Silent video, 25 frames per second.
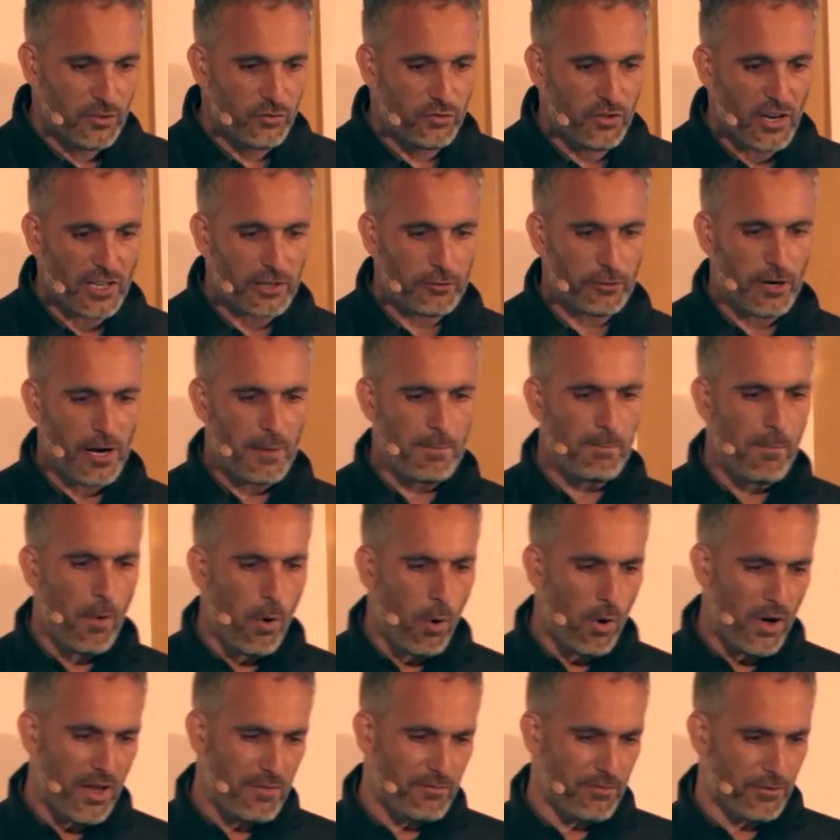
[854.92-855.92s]
generate
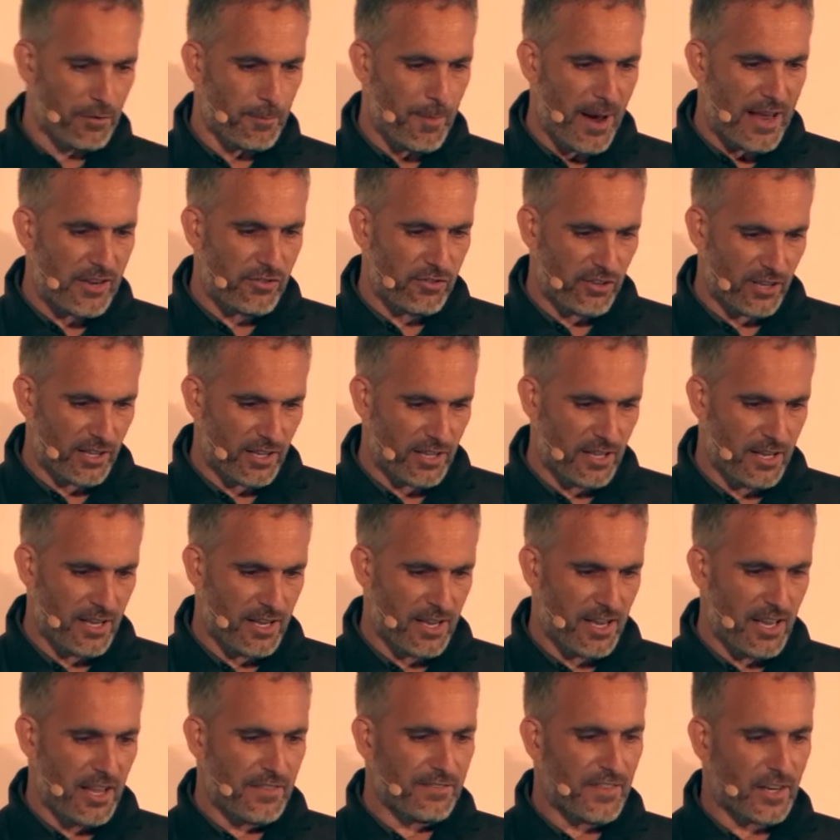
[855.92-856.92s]
more information
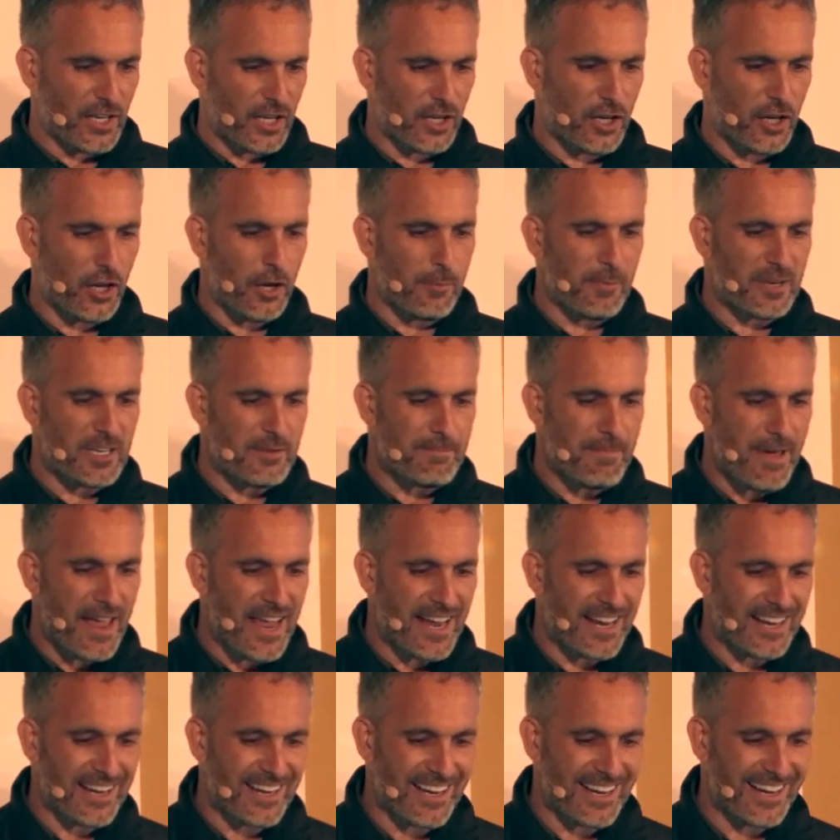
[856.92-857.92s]
than a human
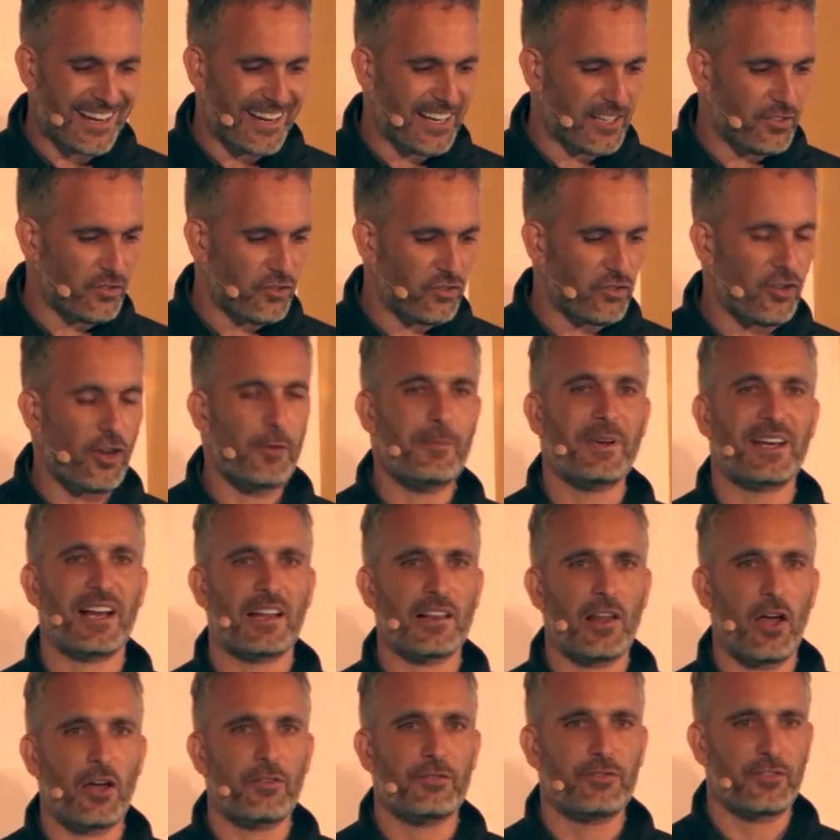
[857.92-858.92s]
being can consume in a
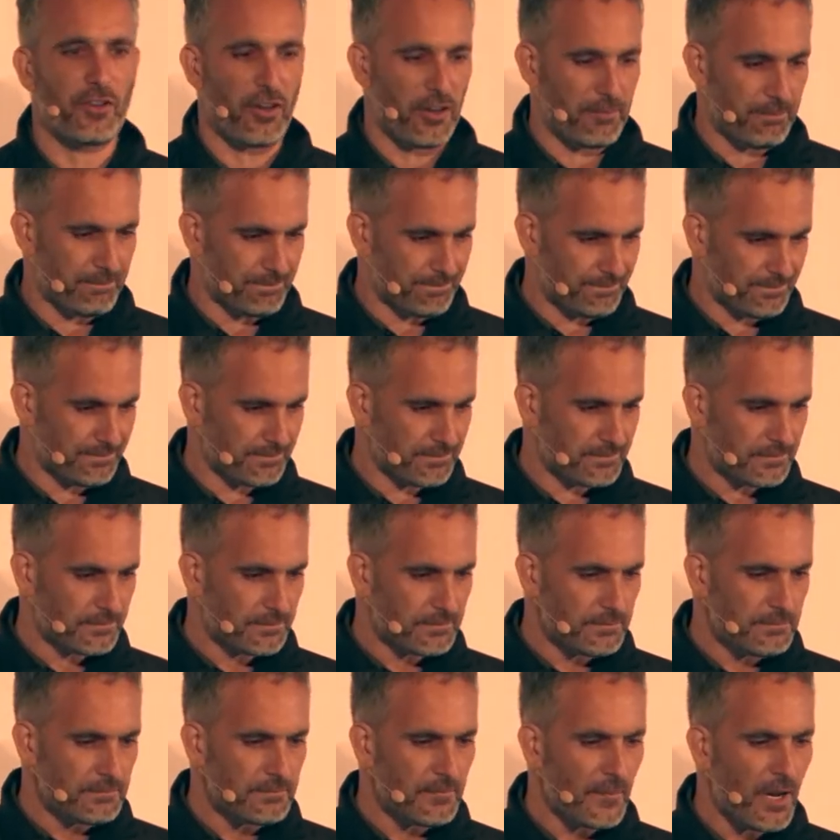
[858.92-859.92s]
lifetime.
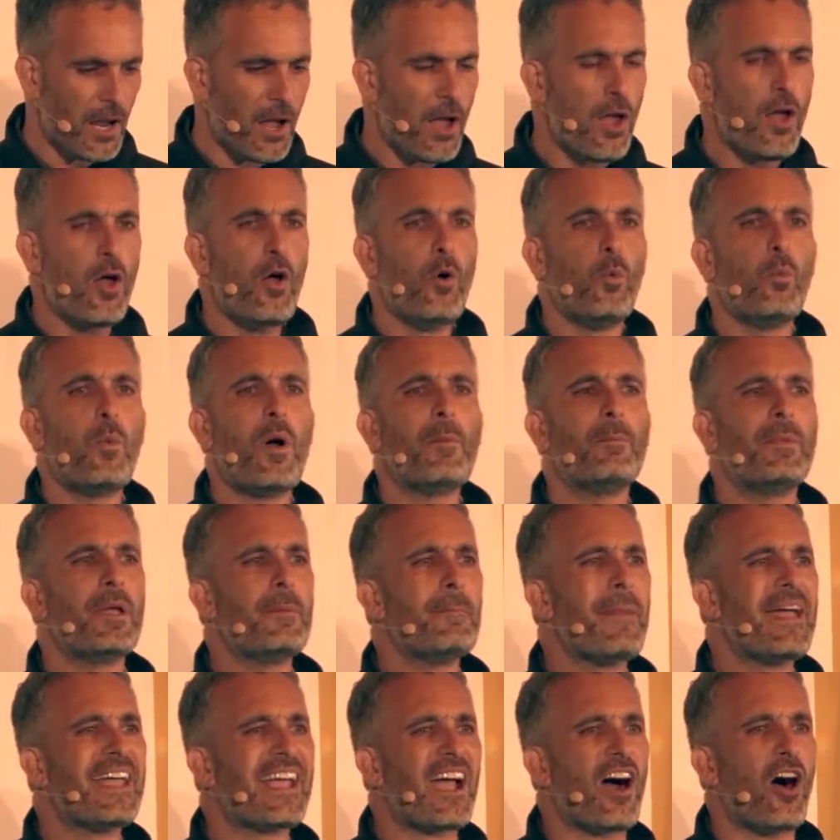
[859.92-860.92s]
When we
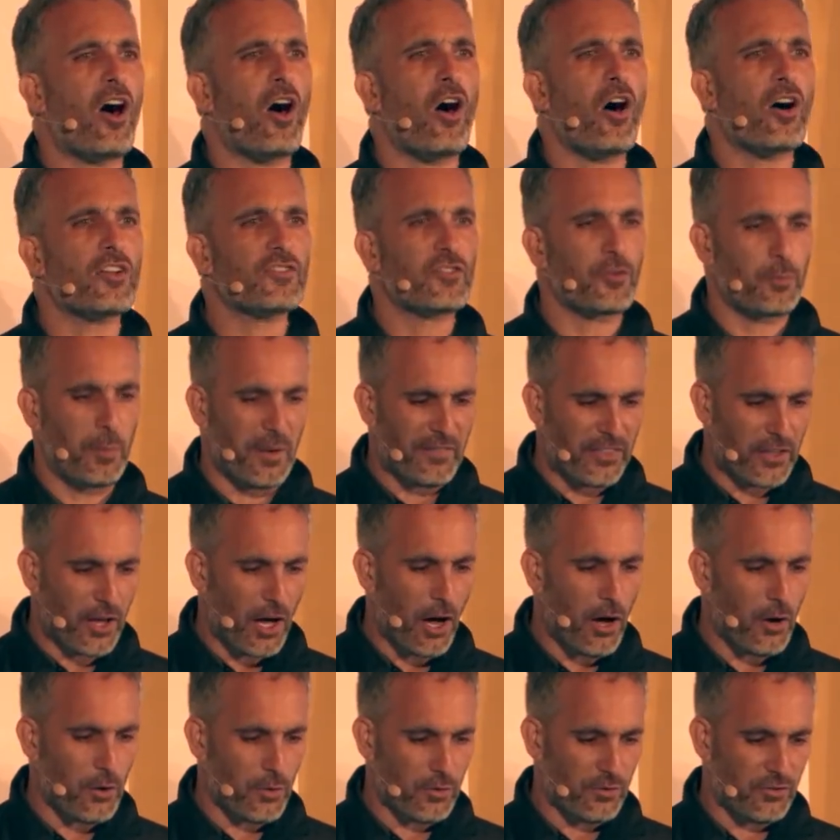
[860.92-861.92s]
make art with
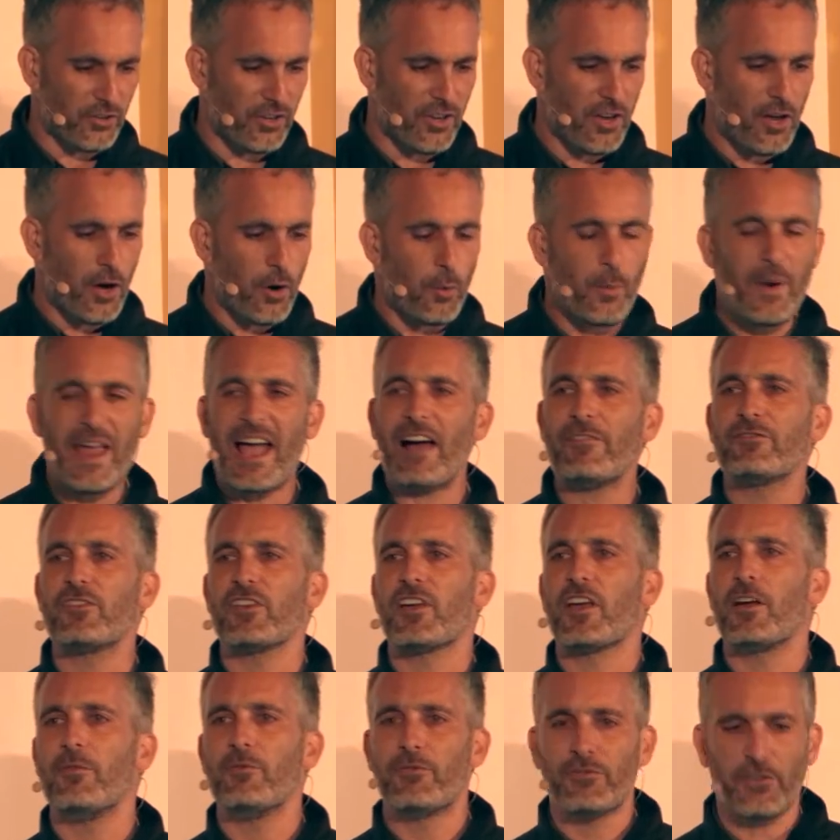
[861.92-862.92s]
code, we have
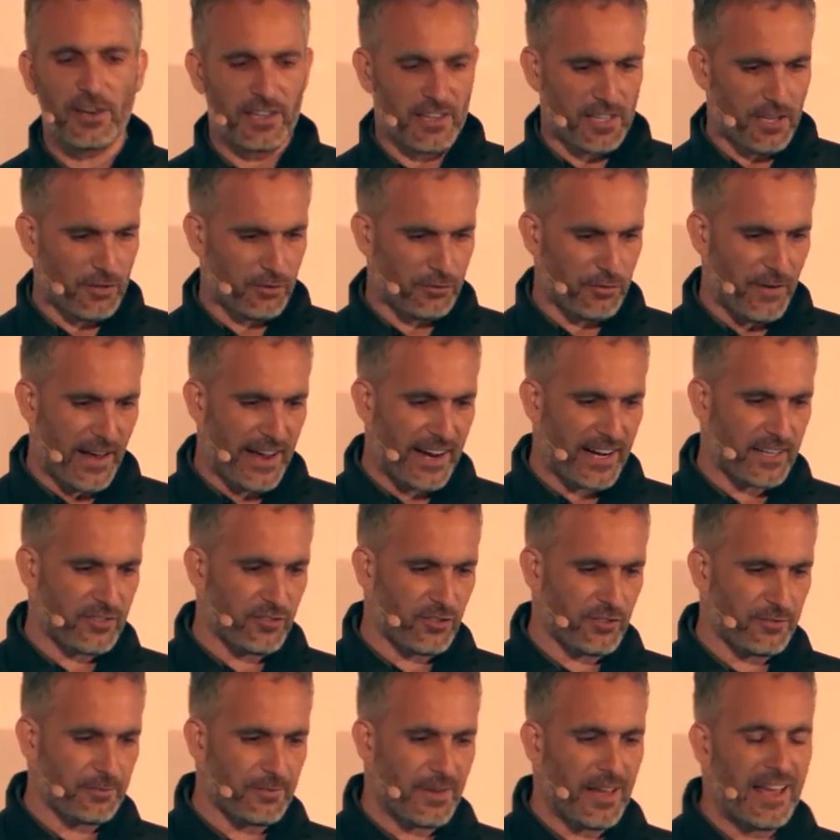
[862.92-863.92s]
to confront this
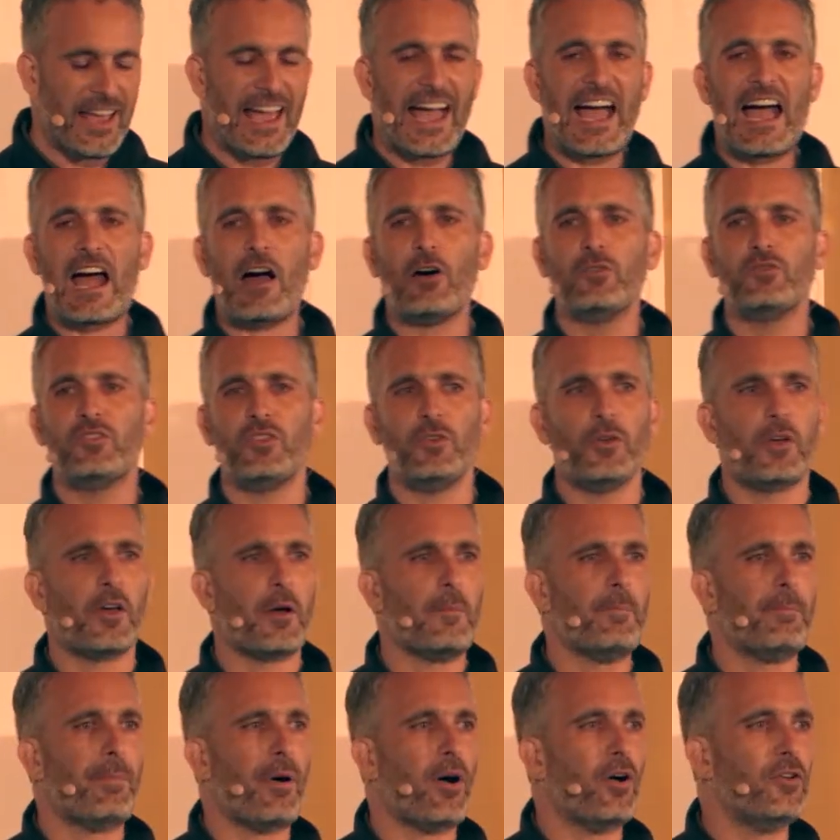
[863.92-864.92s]
fact. How do you
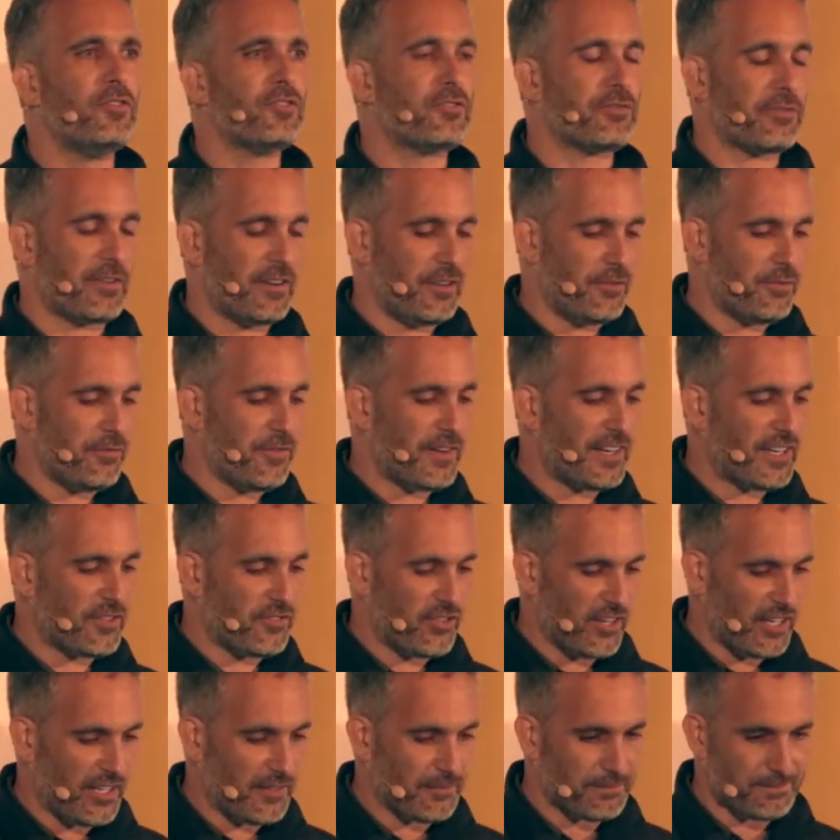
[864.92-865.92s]
compose for
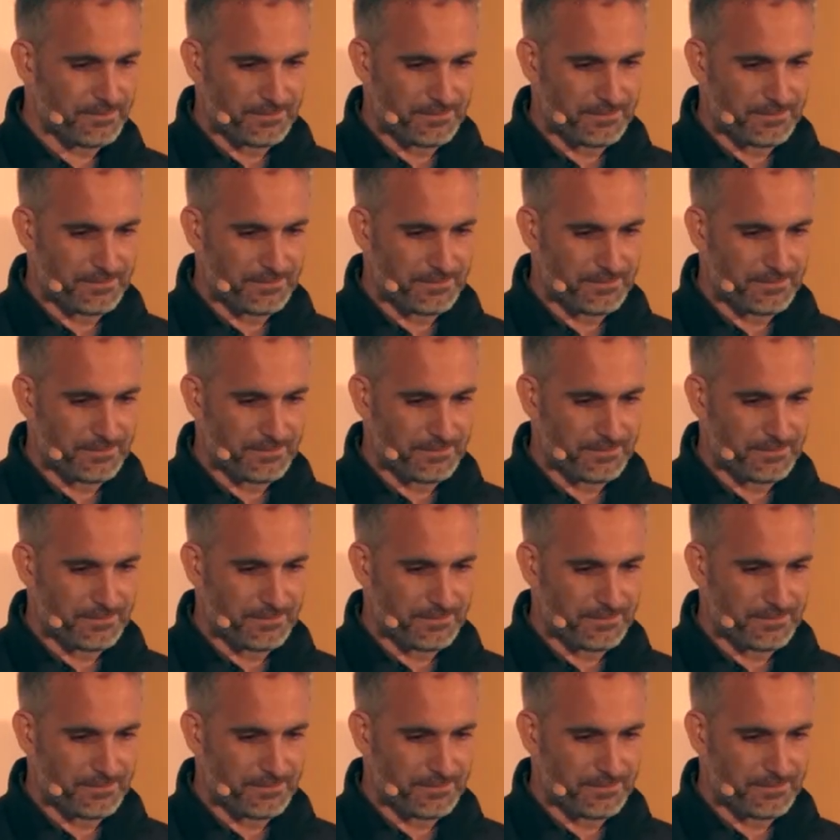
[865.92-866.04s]
infinity?